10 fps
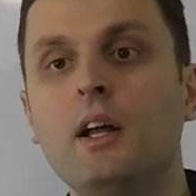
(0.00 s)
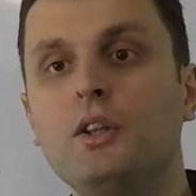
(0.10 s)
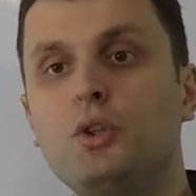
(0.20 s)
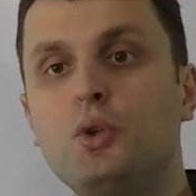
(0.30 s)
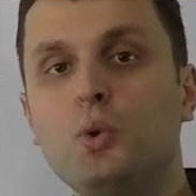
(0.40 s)

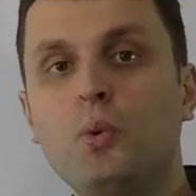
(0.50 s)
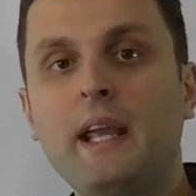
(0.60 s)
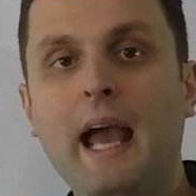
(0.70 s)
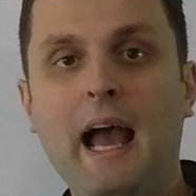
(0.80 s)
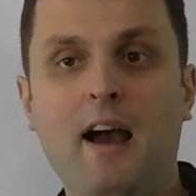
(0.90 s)
do we
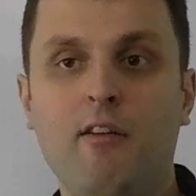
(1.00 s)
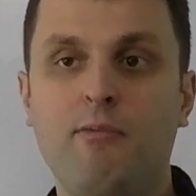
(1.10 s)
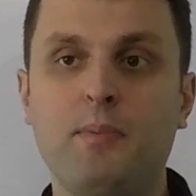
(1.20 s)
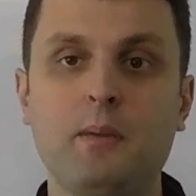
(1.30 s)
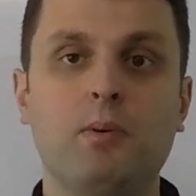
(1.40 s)

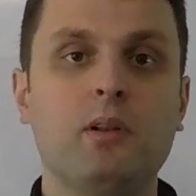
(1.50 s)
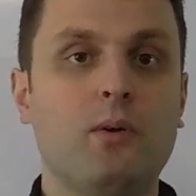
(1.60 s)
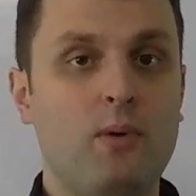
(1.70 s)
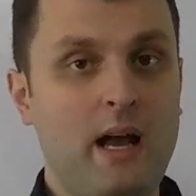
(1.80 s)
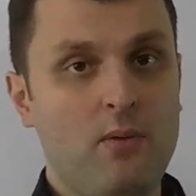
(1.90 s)
have people
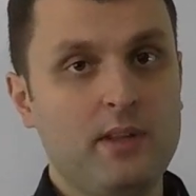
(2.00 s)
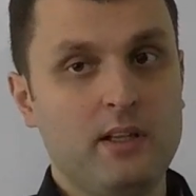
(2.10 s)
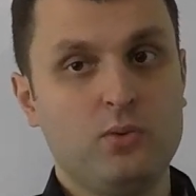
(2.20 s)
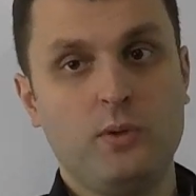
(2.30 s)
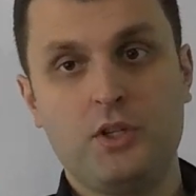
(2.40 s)
around
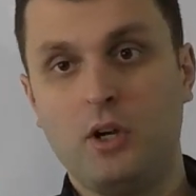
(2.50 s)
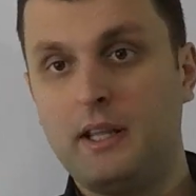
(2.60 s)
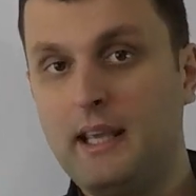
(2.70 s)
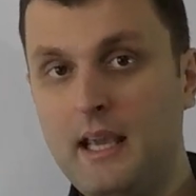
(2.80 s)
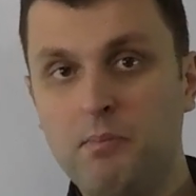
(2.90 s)
us which are
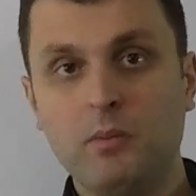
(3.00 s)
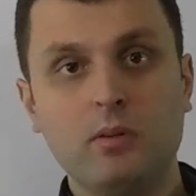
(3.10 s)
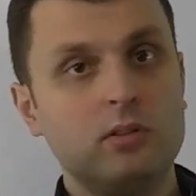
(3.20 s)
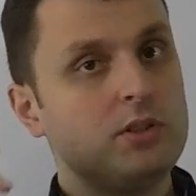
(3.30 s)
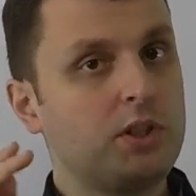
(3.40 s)

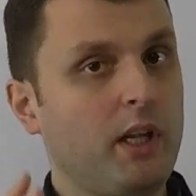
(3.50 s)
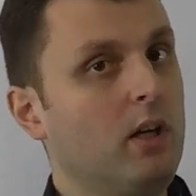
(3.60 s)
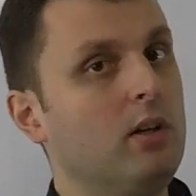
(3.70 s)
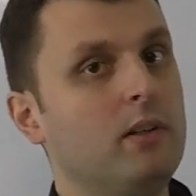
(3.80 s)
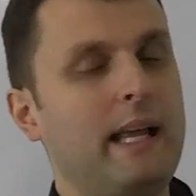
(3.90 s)
capable,
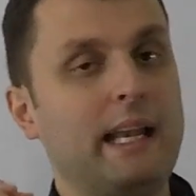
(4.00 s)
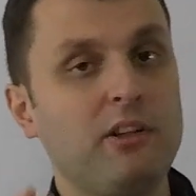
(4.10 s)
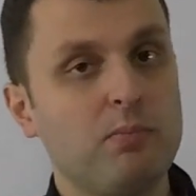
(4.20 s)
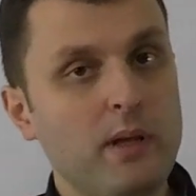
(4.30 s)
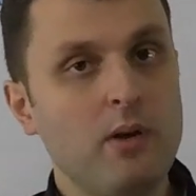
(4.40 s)
skilled, and
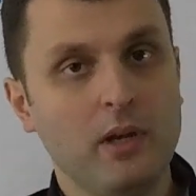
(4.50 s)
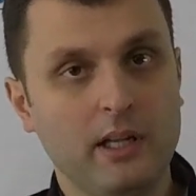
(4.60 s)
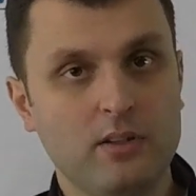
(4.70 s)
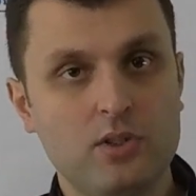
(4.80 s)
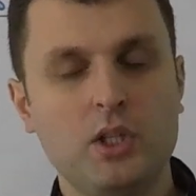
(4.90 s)

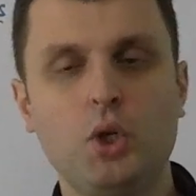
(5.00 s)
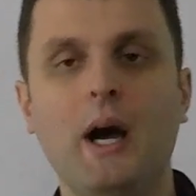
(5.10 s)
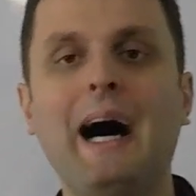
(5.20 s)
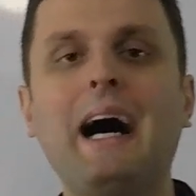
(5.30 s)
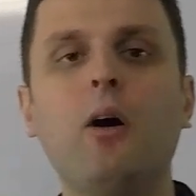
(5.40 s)
experienced to
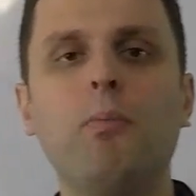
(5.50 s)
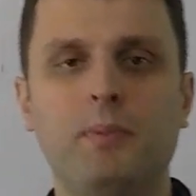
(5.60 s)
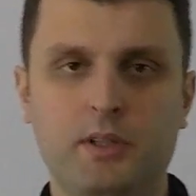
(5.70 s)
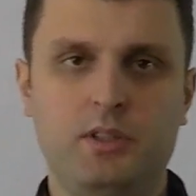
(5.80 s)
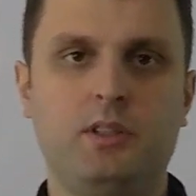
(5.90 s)
help
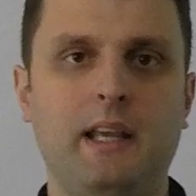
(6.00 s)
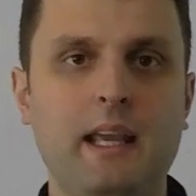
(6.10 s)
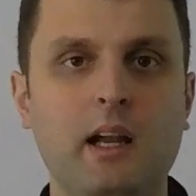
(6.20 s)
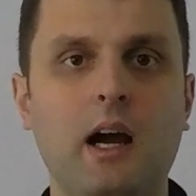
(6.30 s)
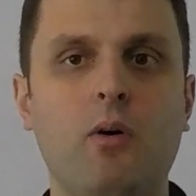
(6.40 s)
us
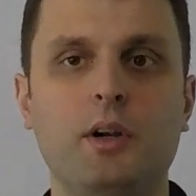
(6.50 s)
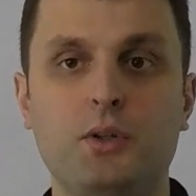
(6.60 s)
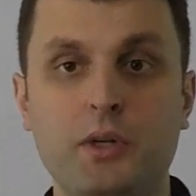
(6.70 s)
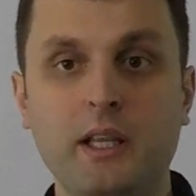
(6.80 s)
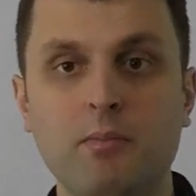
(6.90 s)
take our
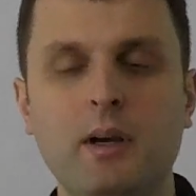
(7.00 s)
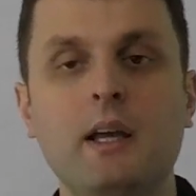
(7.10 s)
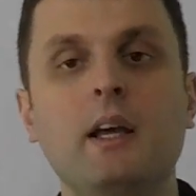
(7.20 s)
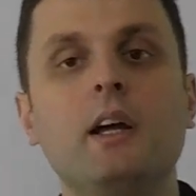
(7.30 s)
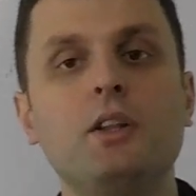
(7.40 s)
dream
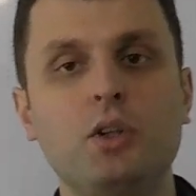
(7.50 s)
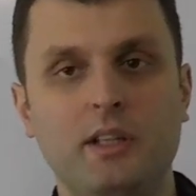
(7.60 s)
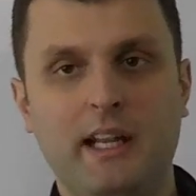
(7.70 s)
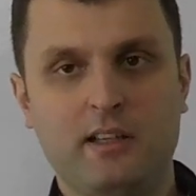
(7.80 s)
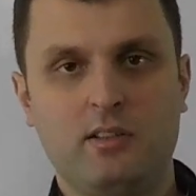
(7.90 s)
to the
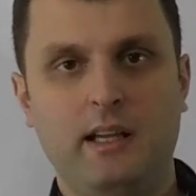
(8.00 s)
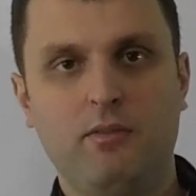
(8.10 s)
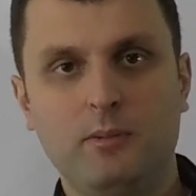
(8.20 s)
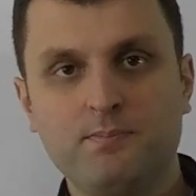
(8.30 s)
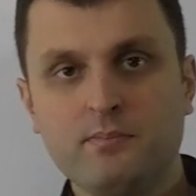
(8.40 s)
next level?